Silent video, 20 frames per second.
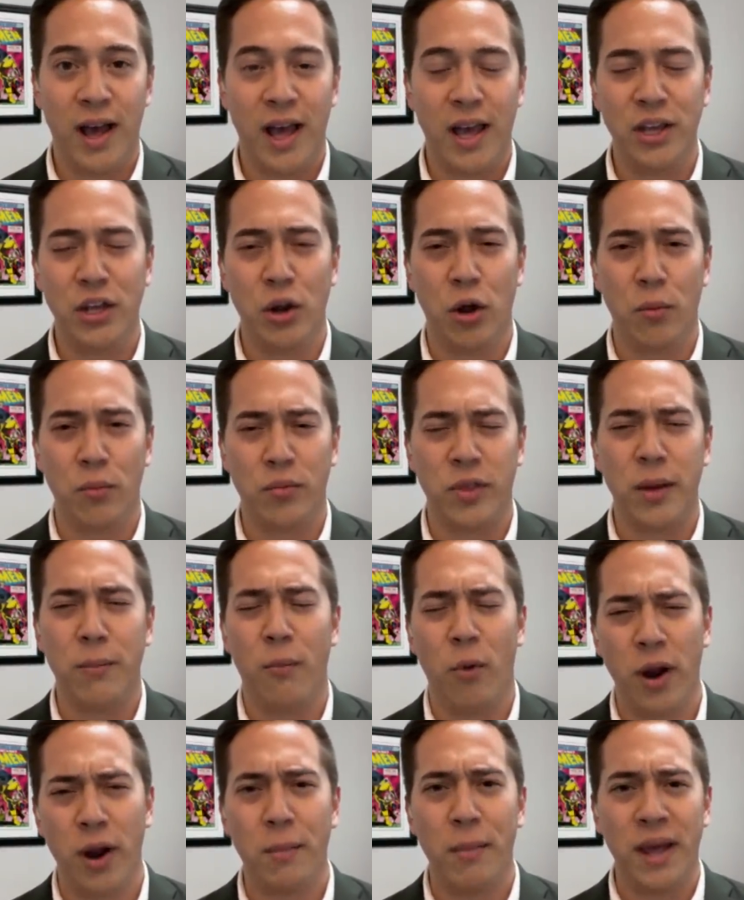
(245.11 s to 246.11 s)
You know, they
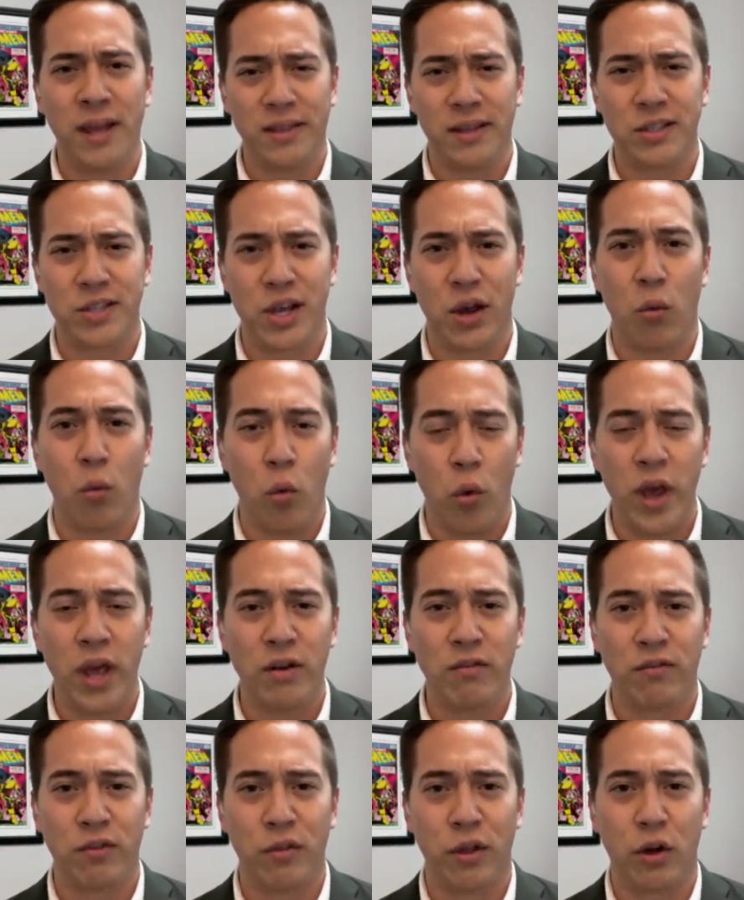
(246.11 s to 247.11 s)
want to make this a
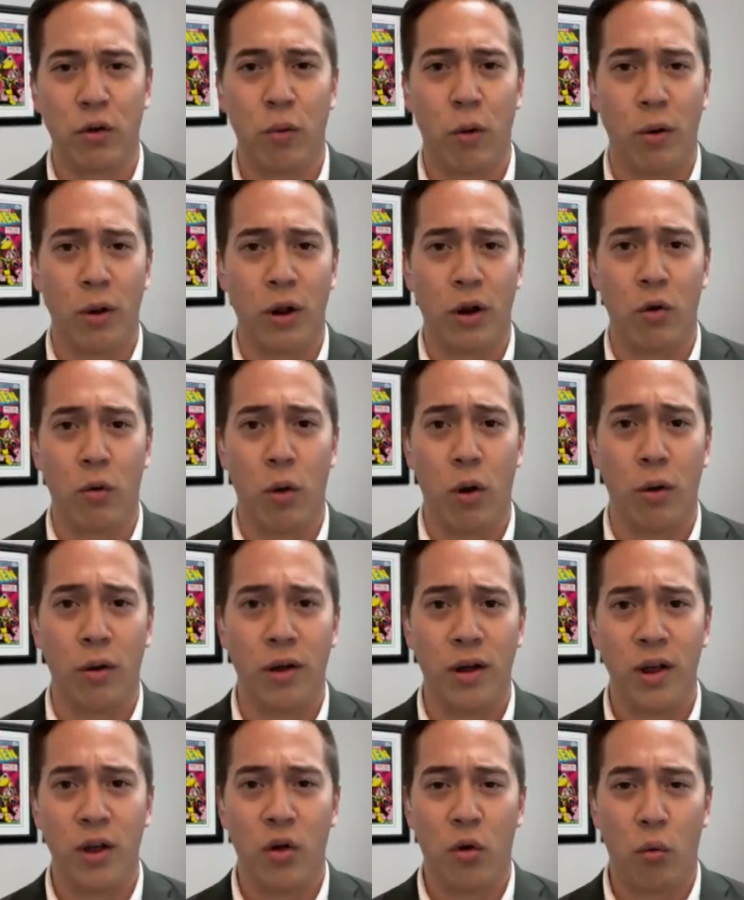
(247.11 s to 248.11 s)
win for the quote
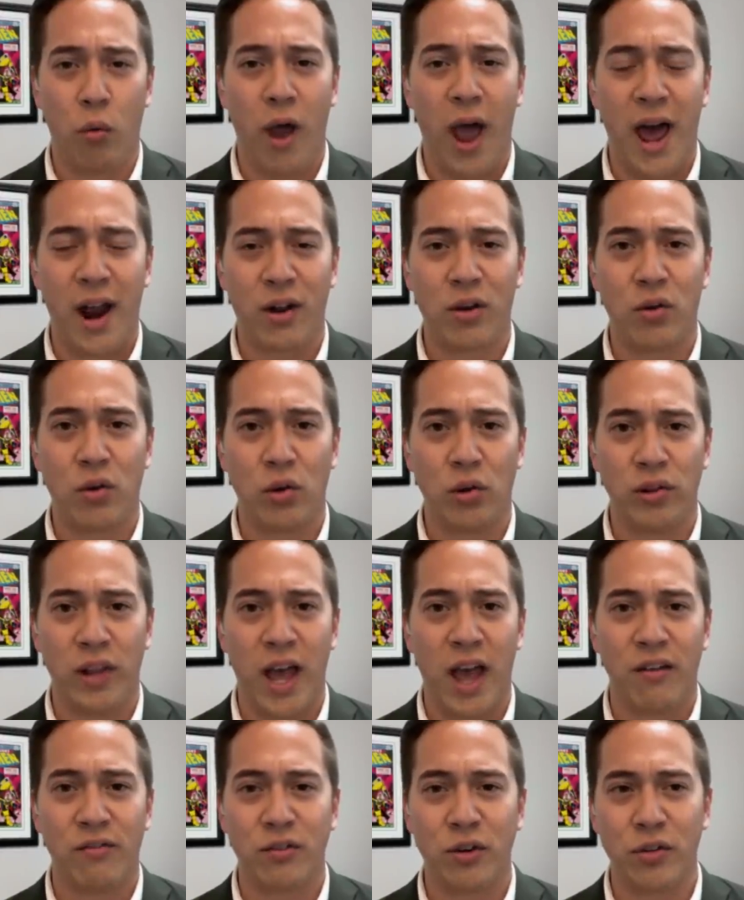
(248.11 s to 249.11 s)
unquote radical
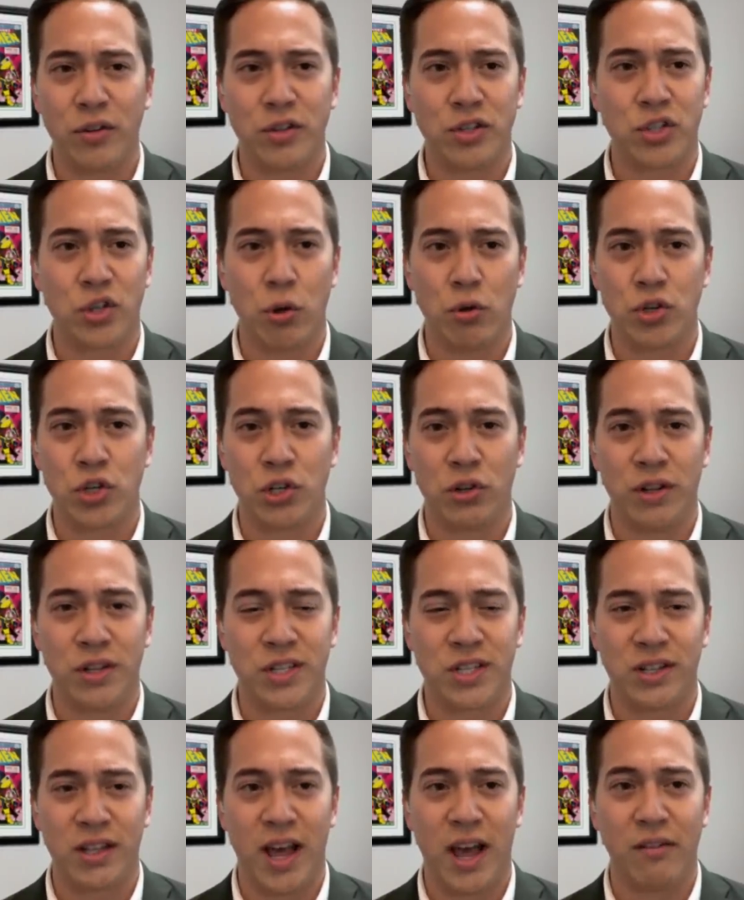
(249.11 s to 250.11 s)
left or the
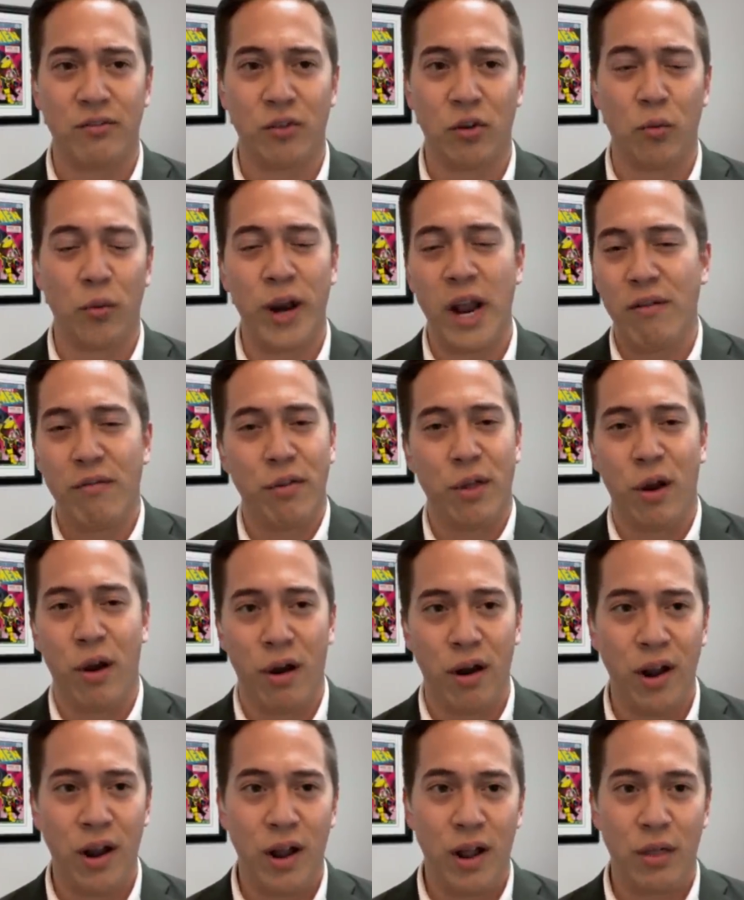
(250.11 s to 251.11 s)
socialist left or whatever
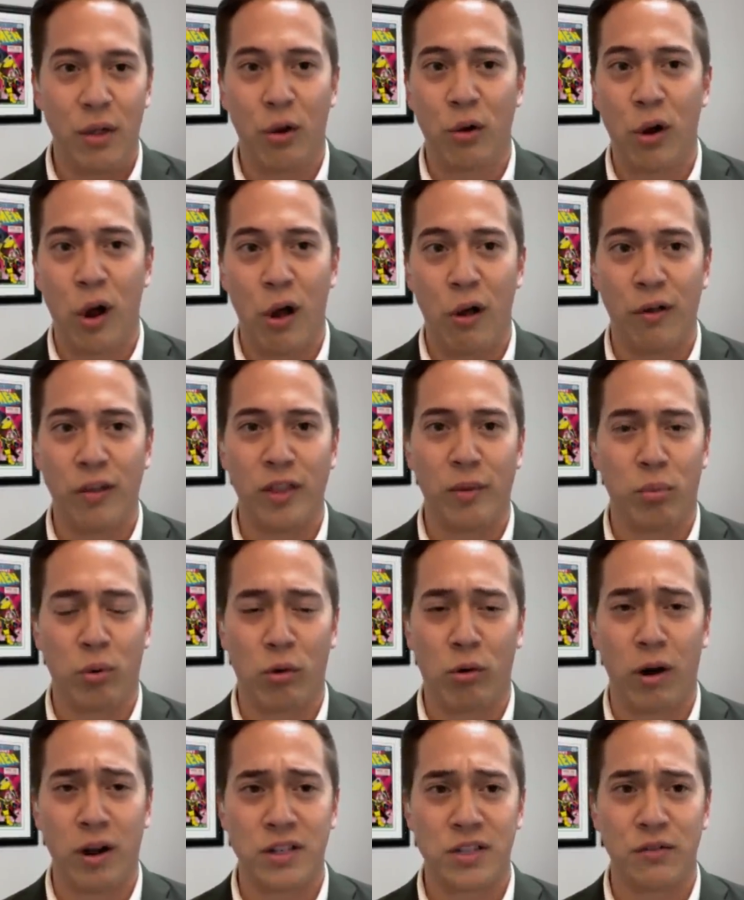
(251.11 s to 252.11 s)
they're calling the
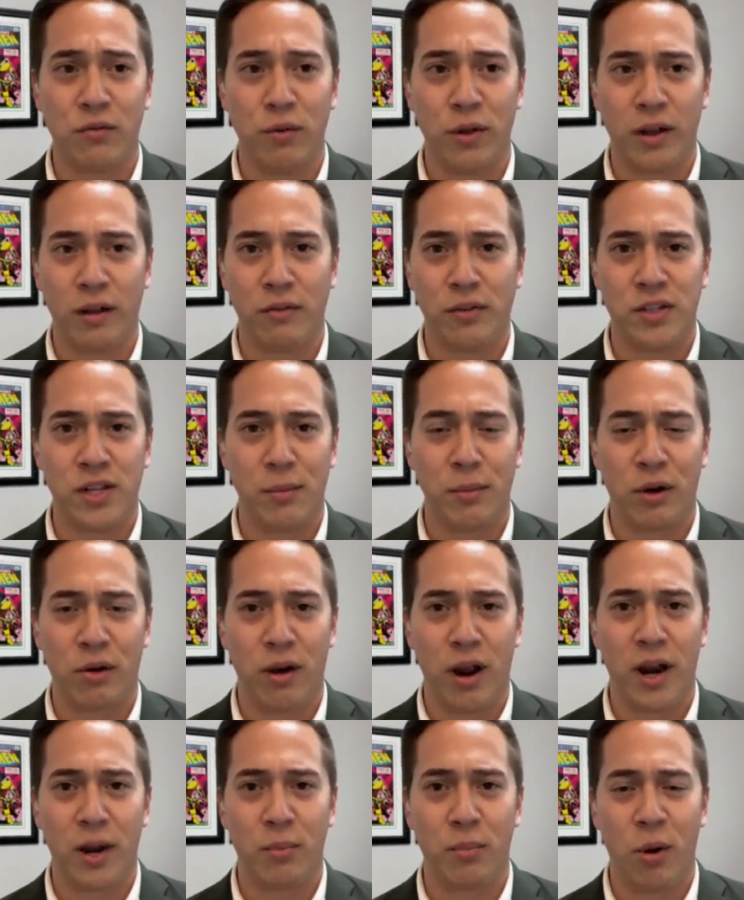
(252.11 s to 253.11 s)
progressive wing of the
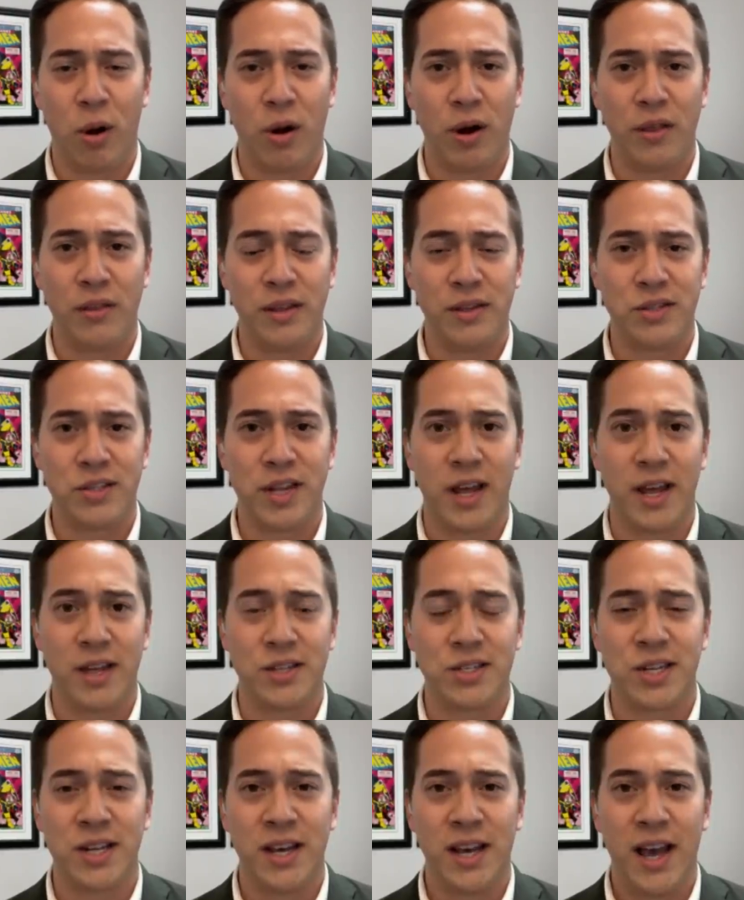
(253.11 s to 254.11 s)
Democratic Party these
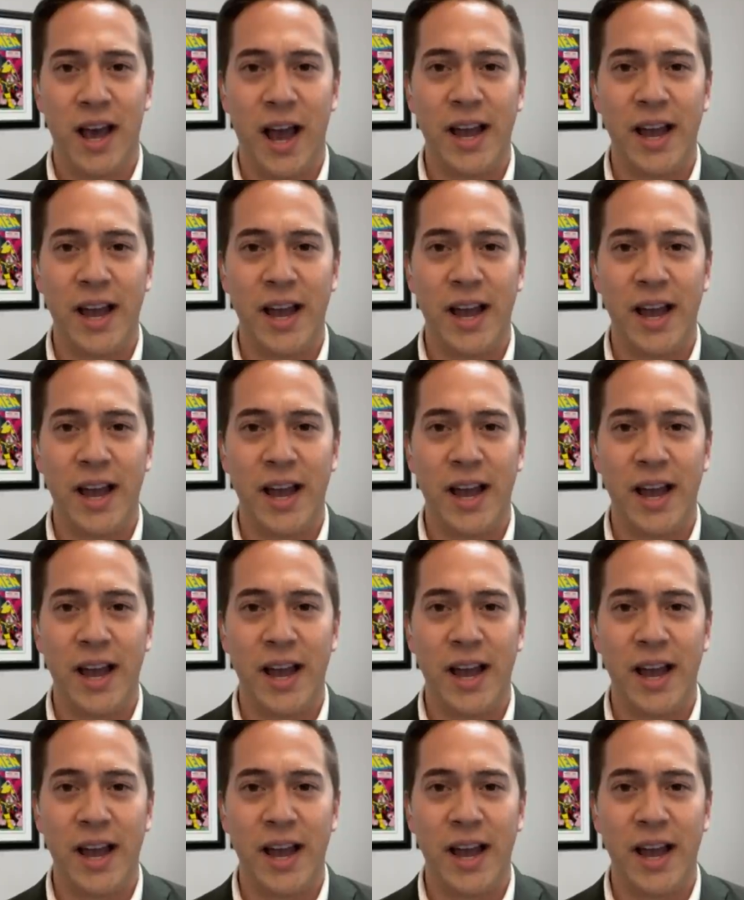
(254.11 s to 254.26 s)
days.